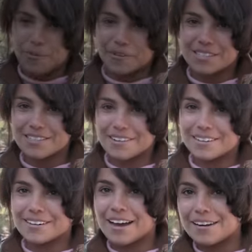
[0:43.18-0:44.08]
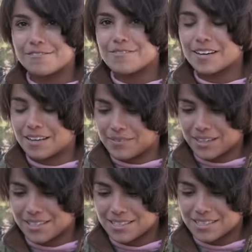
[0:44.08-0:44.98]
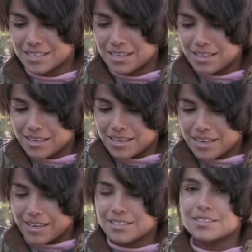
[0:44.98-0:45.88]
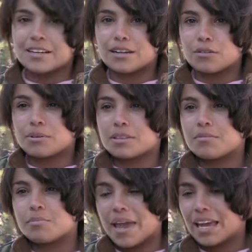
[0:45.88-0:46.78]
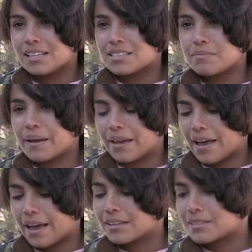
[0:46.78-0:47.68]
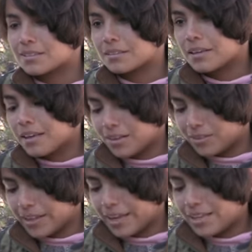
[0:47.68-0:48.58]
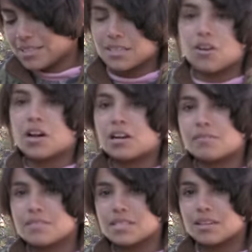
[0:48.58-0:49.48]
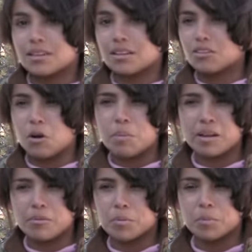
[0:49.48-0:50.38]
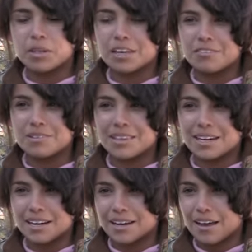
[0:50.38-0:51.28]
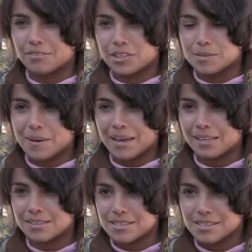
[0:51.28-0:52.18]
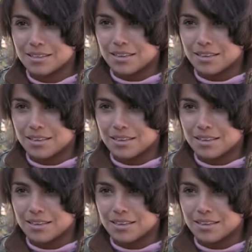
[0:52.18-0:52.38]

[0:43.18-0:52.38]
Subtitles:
Well, it started kind of funny because it started with pains in my hands and legs and arms, and nobody would believe me that I'd have these pains.